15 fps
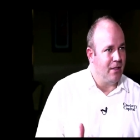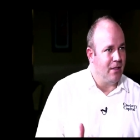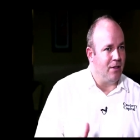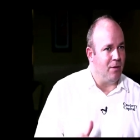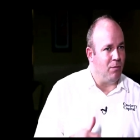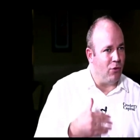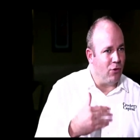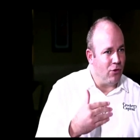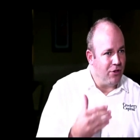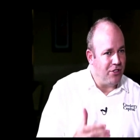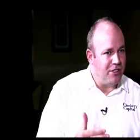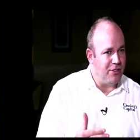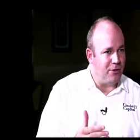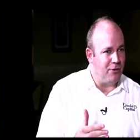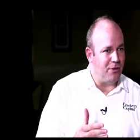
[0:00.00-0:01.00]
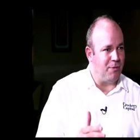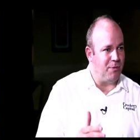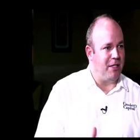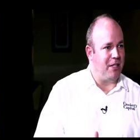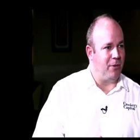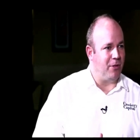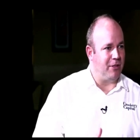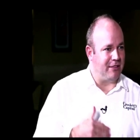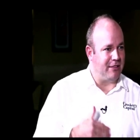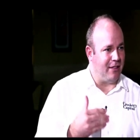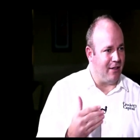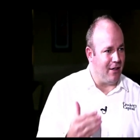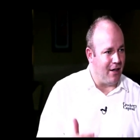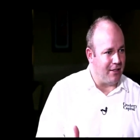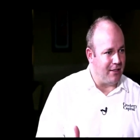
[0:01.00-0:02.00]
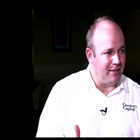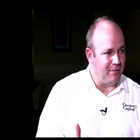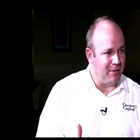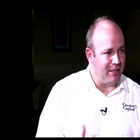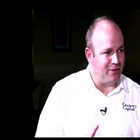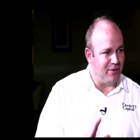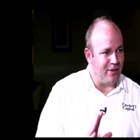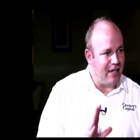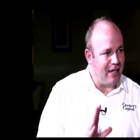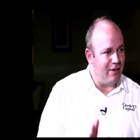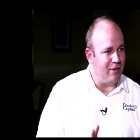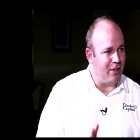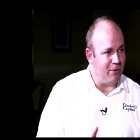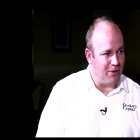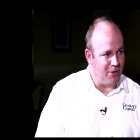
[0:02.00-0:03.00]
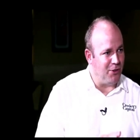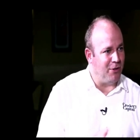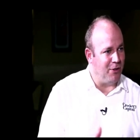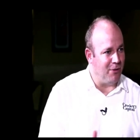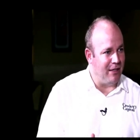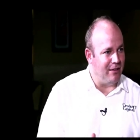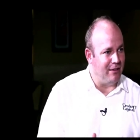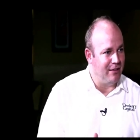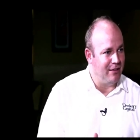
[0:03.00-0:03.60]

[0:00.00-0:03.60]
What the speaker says: The brokerages don't speak about it a lot, but it's very evident what's doing well.